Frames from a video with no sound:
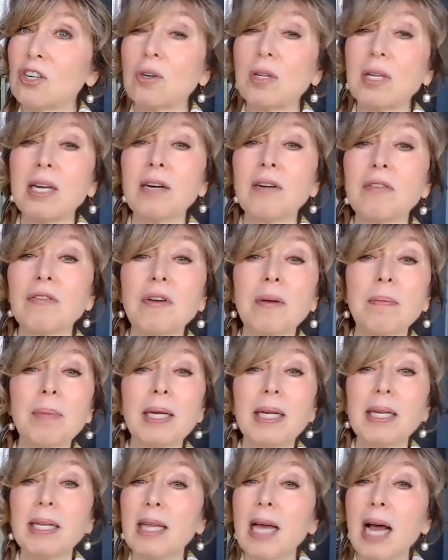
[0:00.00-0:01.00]
You'll hear from
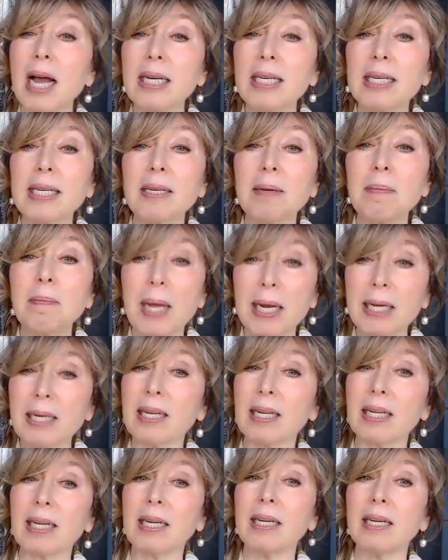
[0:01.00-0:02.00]
Eliza
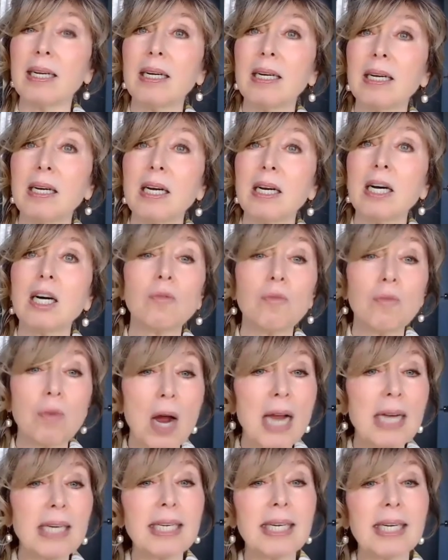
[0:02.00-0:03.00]
Bentley, a
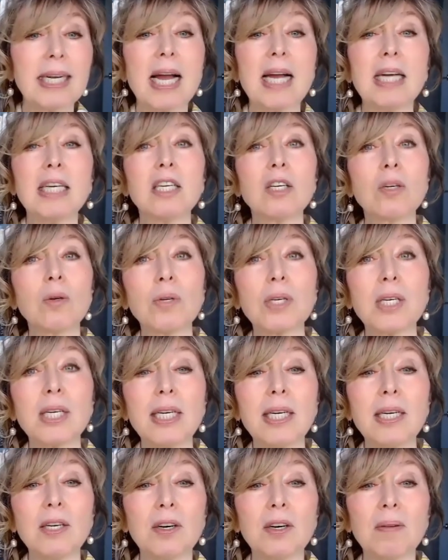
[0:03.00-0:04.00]
rising high school
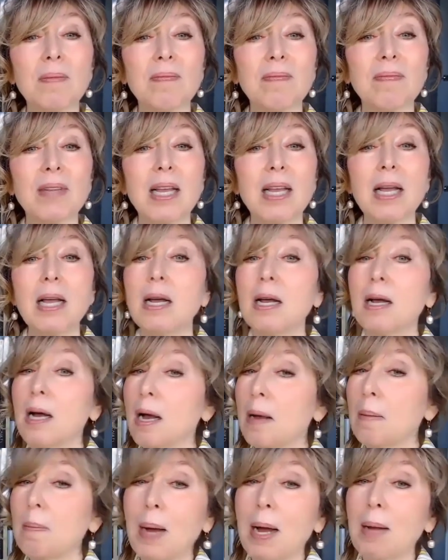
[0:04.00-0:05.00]
senior, a
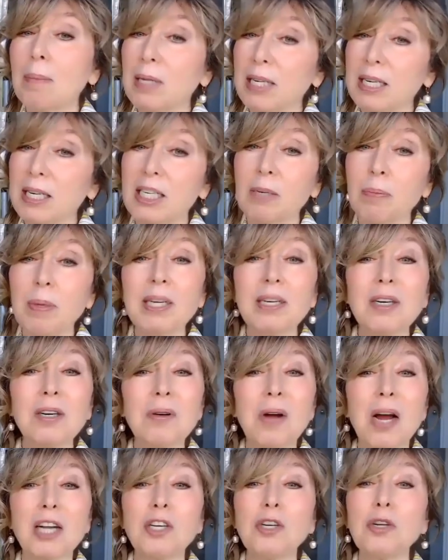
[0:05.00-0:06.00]
public speaker
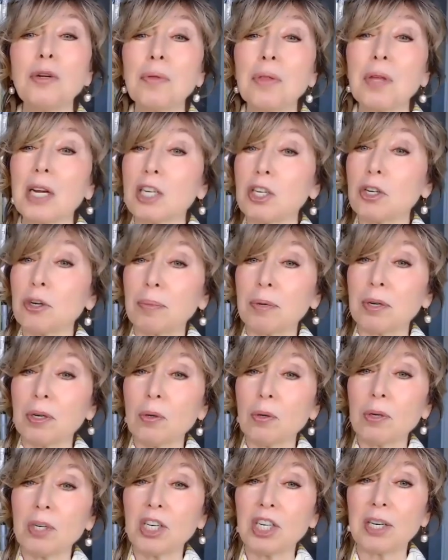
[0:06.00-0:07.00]
on youth
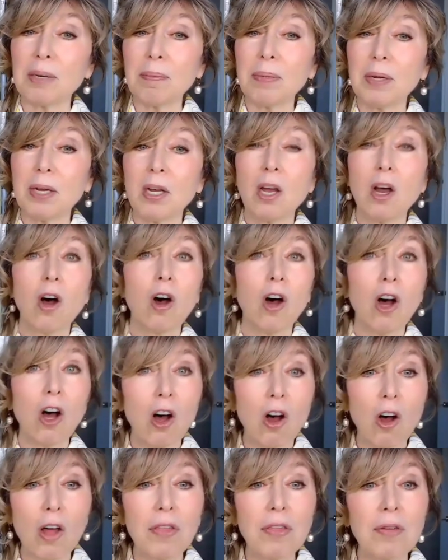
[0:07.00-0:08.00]
entrepreneurship,
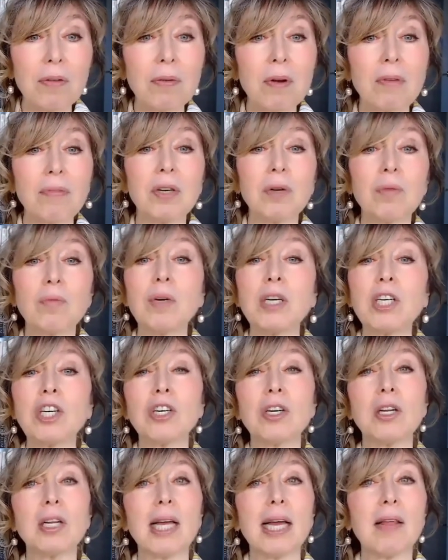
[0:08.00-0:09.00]
author of an
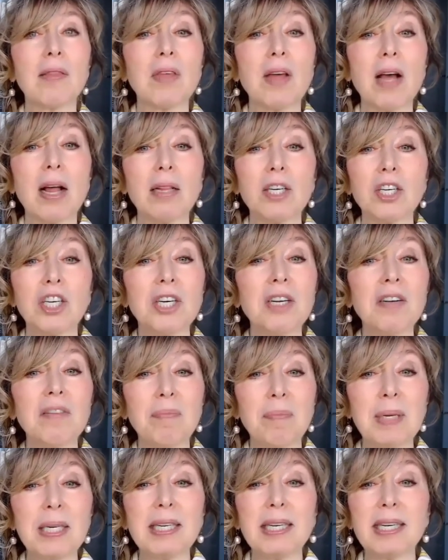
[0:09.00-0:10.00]
original anthology of
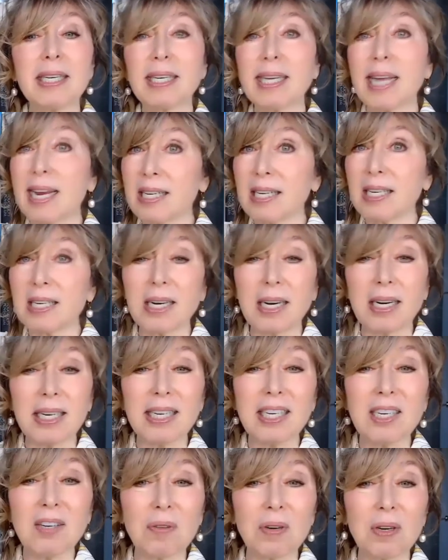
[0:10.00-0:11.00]
business case
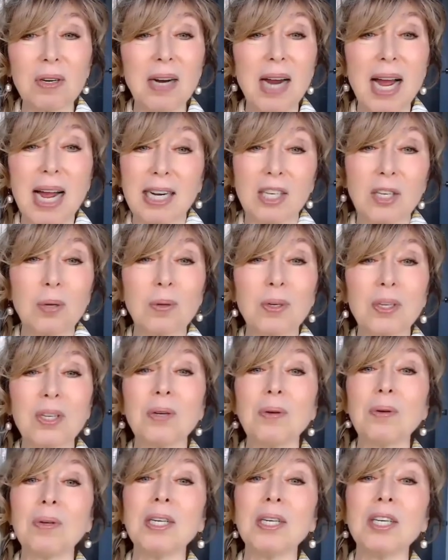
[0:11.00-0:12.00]
studies for high school
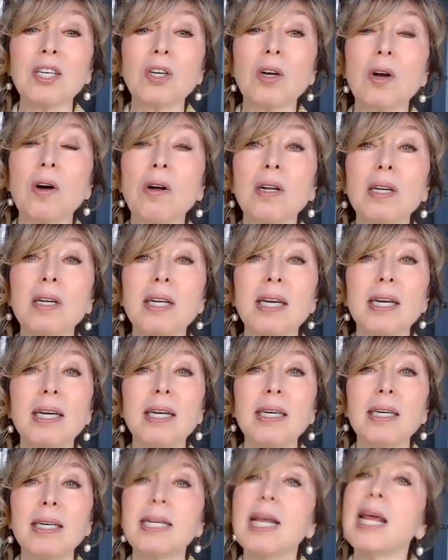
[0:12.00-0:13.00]
students called
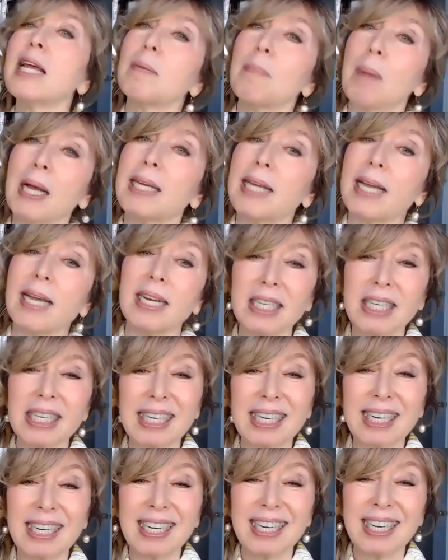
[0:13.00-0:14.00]
Take My Case,